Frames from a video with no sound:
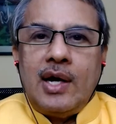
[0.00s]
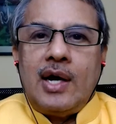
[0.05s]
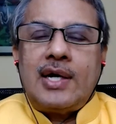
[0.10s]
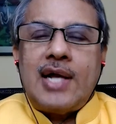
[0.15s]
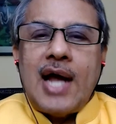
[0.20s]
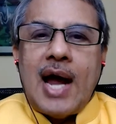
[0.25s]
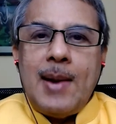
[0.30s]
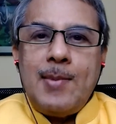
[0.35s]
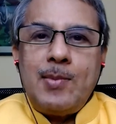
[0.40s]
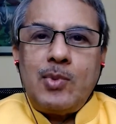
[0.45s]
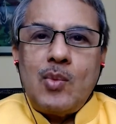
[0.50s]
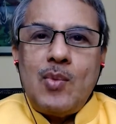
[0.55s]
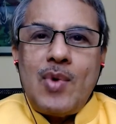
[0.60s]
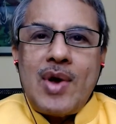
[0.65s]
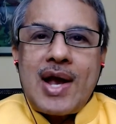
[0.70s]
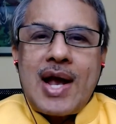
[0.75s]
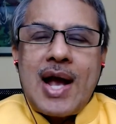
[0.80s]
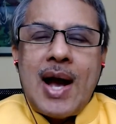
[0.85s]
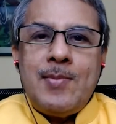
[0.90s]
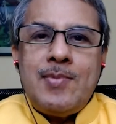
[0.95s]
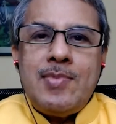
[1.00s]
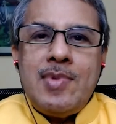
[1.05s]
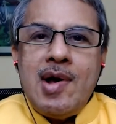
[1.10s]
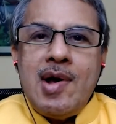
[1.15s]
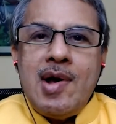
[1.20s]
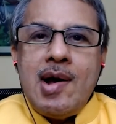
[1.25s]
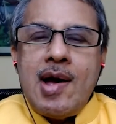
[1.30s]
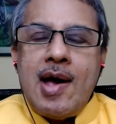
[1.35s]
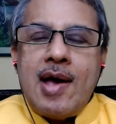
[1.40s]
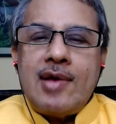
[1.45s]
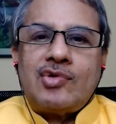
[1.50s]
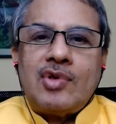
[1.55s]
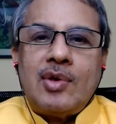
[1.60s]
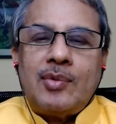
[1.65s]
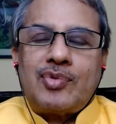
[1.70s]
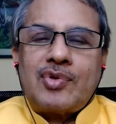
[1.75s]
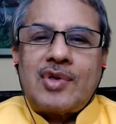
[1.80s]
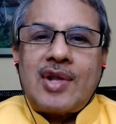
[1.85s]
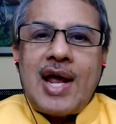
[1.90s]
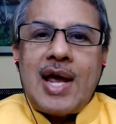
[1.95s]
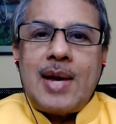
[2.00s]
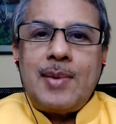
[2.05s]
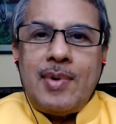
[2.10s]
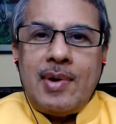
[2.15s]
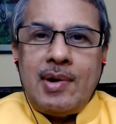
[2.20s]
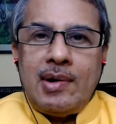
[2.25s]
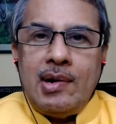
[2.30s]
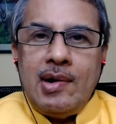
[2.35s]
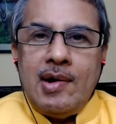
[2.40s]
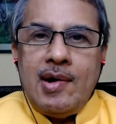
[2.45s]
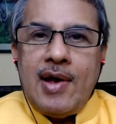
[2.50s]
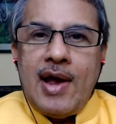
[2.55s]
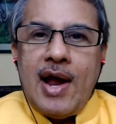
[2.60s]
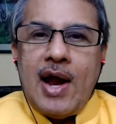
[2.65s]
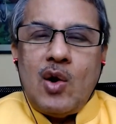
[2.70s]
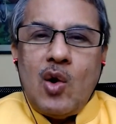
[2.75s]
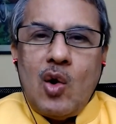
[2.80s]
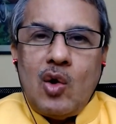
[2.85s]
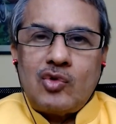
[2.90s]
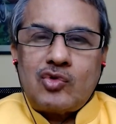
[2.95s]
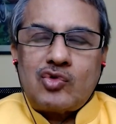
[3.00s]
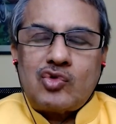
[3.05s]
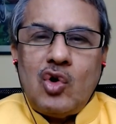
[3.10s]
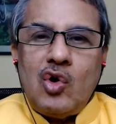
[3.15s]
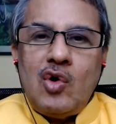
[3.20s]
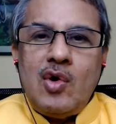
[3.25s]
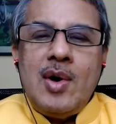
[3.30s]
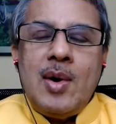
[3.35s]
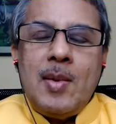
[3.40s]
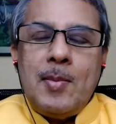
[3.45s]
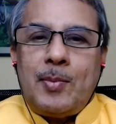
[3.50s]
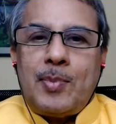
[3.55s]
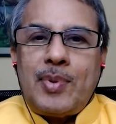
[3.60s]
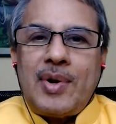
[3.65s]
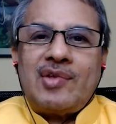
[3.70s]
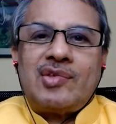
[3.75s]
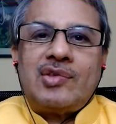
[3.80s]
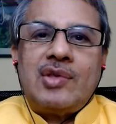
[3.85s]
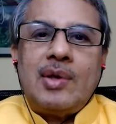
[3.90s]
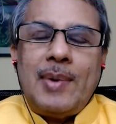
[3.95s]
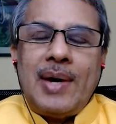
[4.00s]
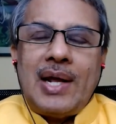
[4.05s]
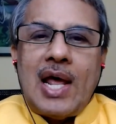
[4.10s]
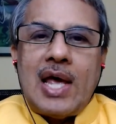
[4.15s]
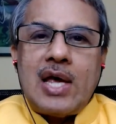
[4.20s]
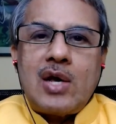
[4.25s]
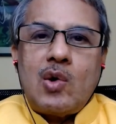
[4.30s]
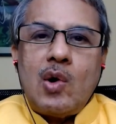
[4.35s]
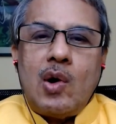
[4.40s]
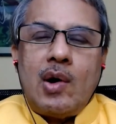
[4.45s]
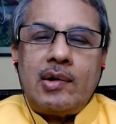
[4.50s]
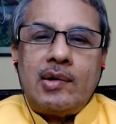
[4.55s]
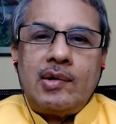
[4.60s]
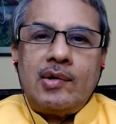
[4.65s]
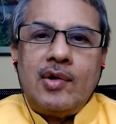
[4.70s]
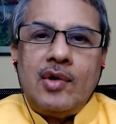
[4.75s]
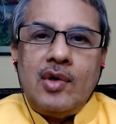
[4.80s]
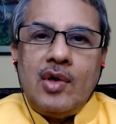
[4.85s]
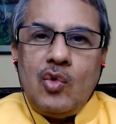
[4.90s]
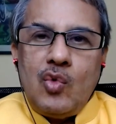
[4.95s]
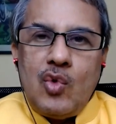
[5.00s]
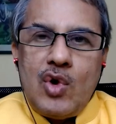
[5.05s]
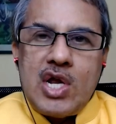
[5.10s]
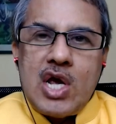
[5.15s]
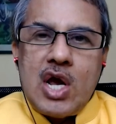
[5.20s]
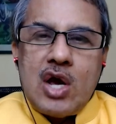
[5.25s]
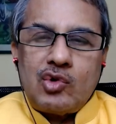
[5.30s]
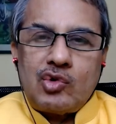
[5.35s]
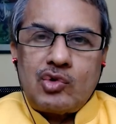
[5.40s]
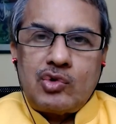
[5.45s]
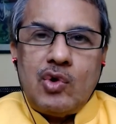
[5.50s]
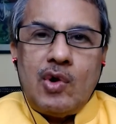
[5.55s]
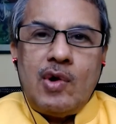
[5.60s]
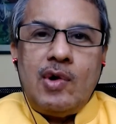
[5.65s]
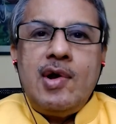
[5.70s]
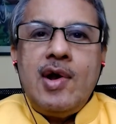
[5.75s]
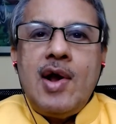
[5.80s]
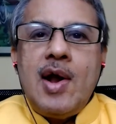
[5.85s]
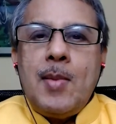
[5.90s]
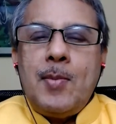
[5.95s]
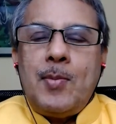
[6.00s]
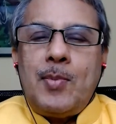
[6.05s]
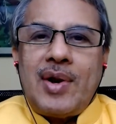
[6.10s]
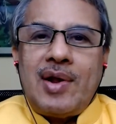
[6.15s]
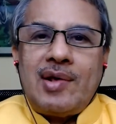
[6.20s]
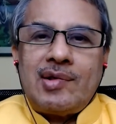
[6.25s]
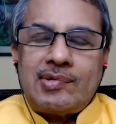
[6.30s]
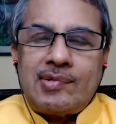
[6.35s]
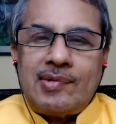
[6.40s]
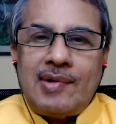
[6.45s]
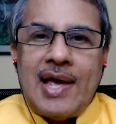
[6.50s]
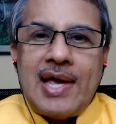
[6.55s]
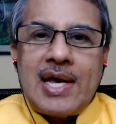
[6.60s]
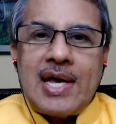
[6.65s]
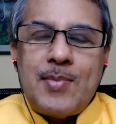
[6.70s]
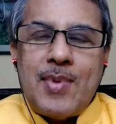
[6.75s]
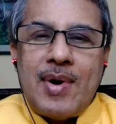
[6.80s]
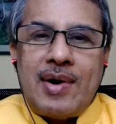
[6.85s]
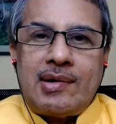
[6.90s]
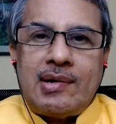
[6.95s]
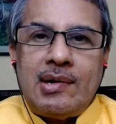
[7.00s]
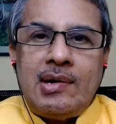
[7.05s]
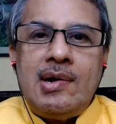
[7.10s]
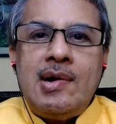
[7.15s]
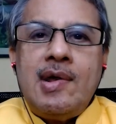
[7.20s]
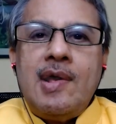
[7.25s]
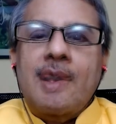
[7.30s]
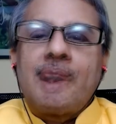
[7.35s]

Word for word: time to become a subscriber and also press the bell icon. Video is good, press like button.